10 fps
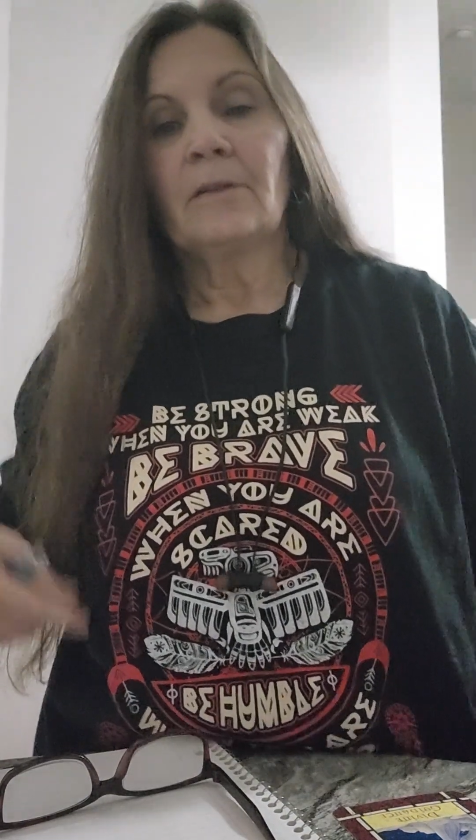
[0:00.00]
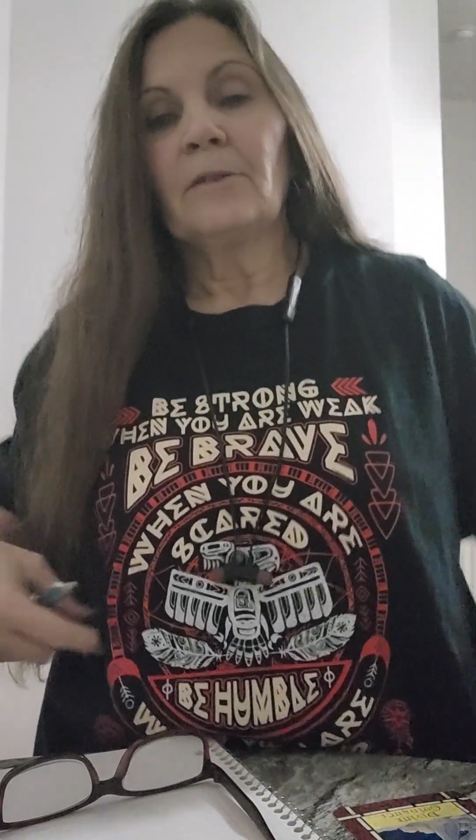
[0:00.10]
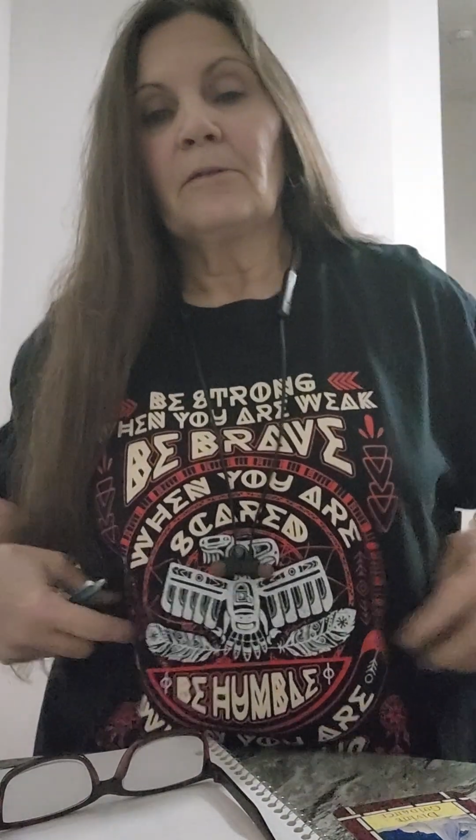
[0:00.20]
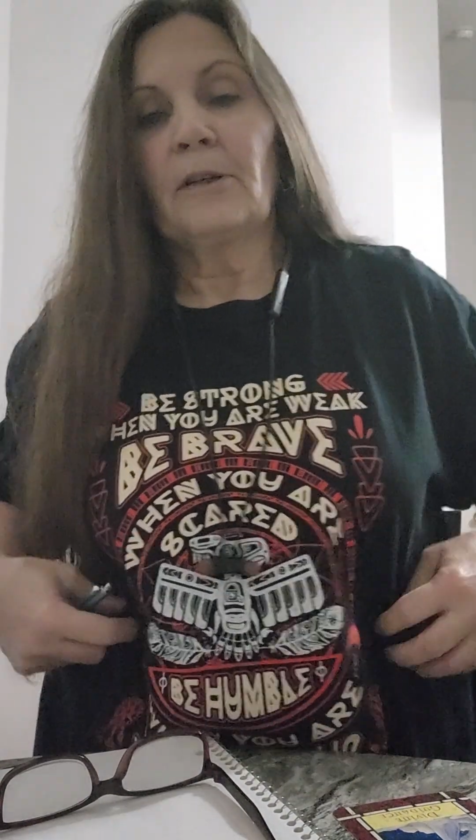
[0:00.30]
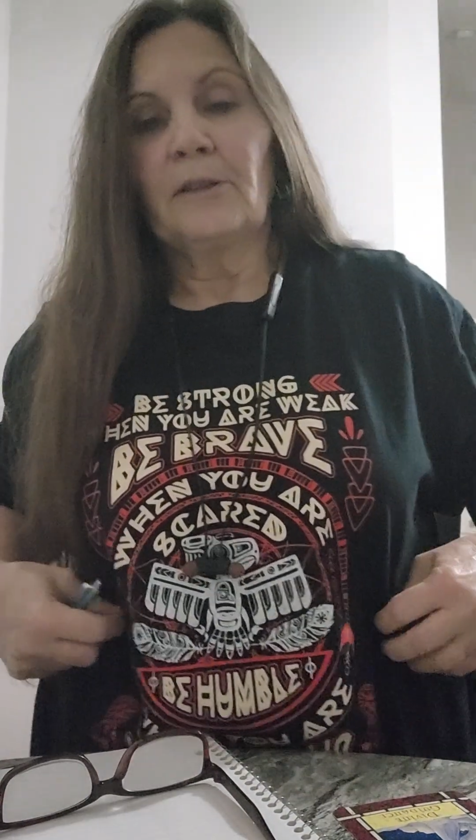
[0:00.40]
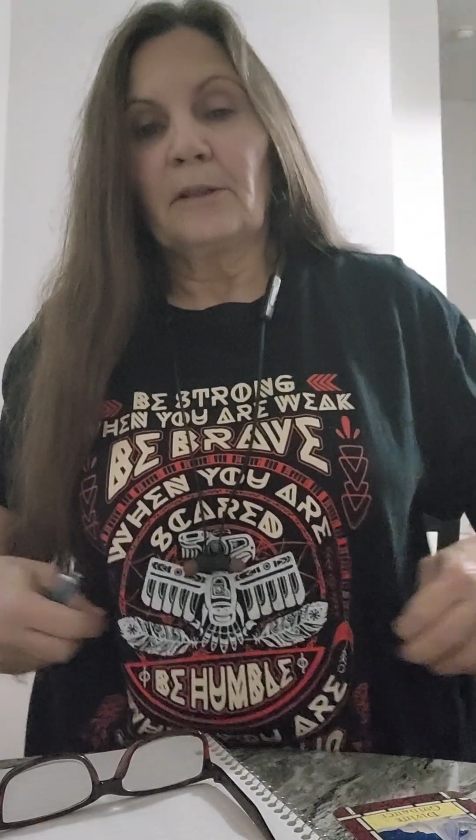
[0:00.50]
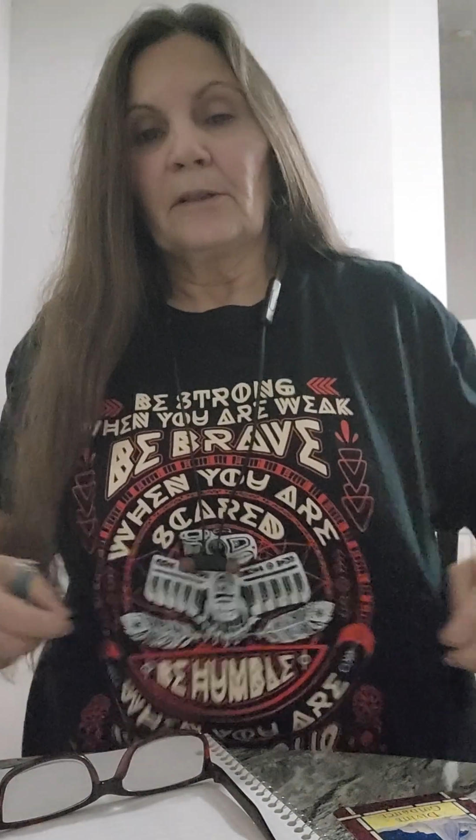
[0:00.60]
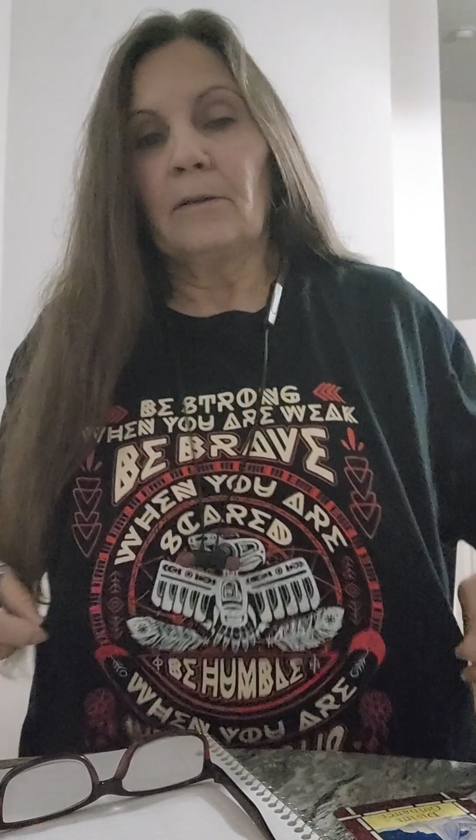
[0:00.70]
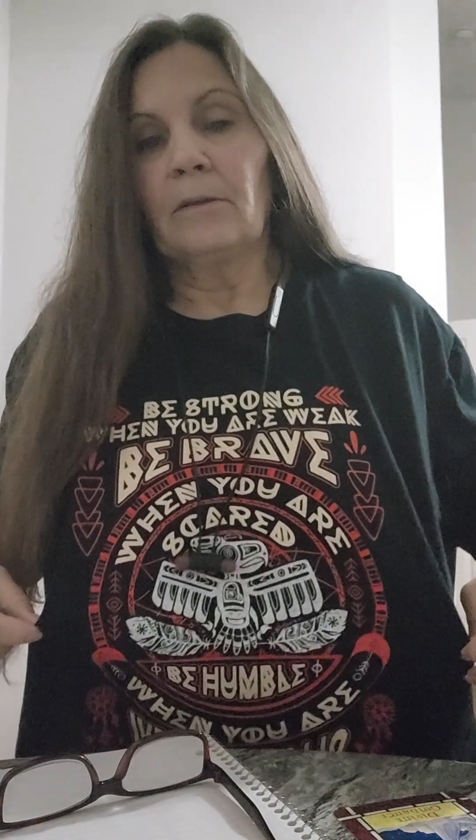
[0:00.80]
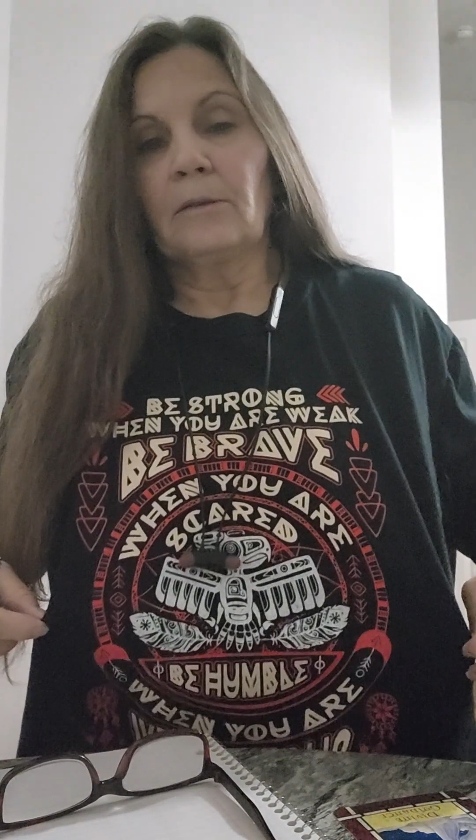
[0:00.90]
So I just
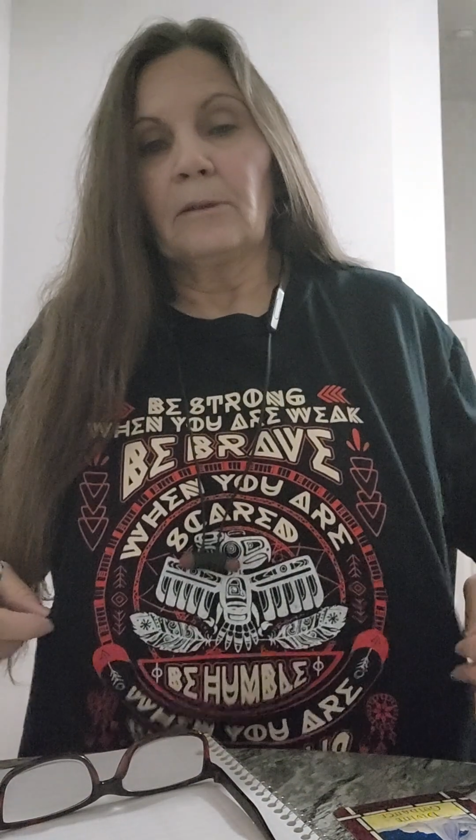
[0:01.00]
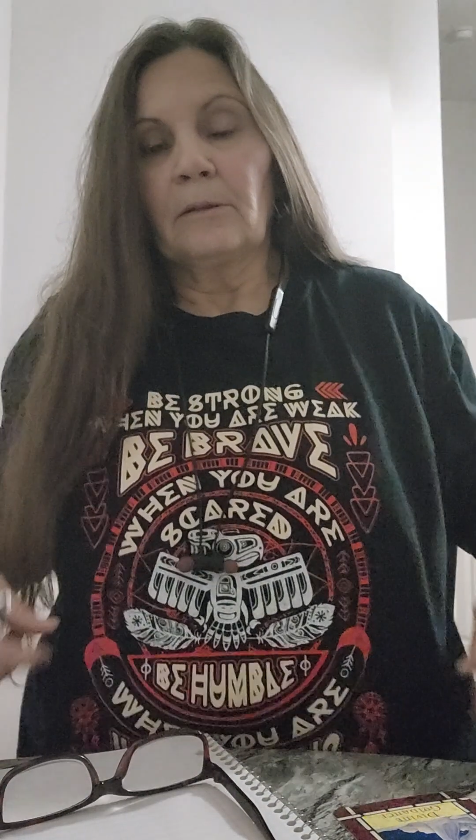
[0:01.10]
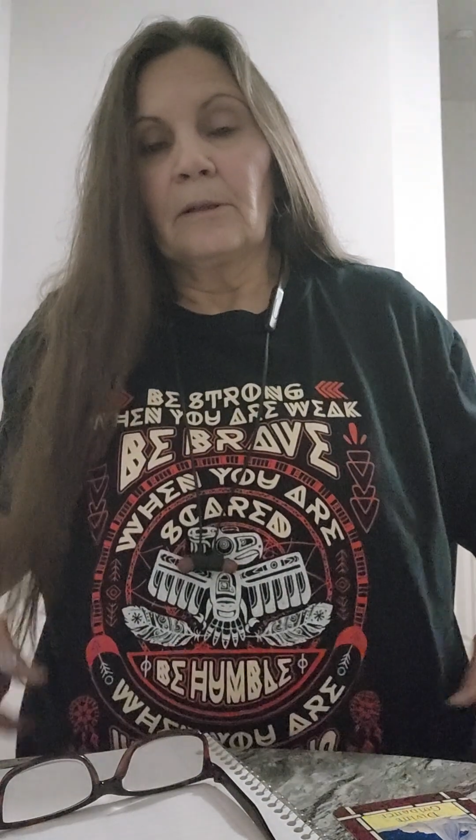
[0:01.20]
thought this was